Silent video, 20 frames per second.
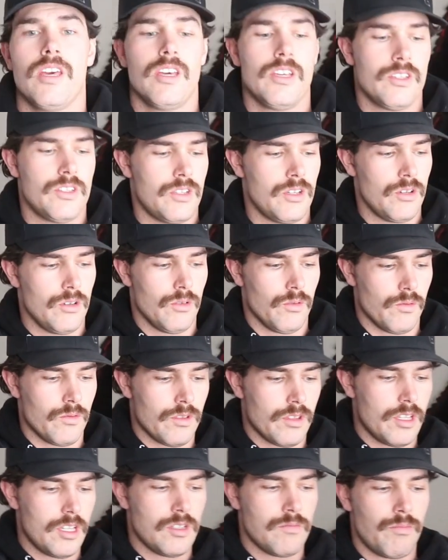So
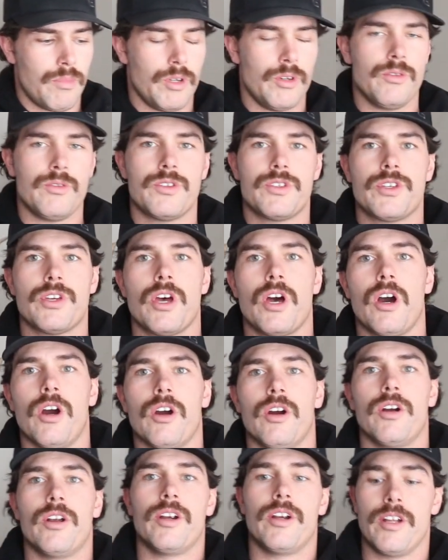these boots
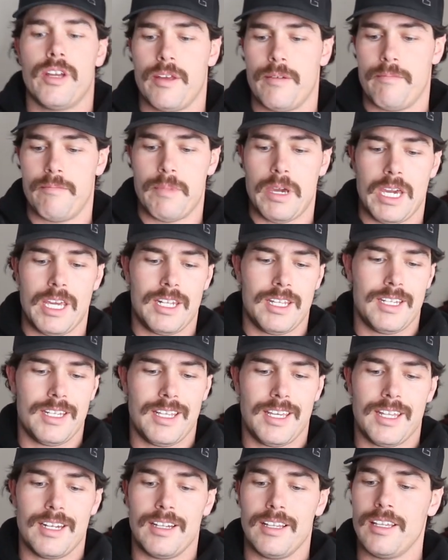are made in
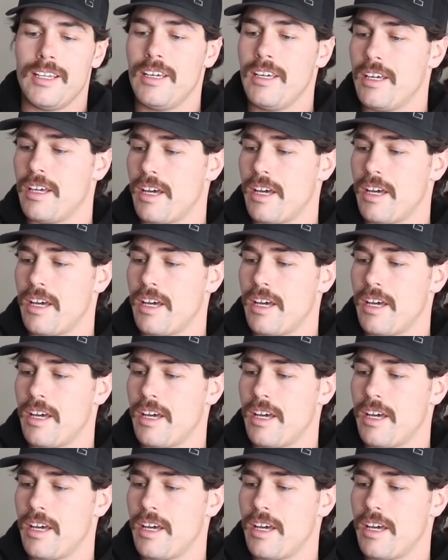Italy,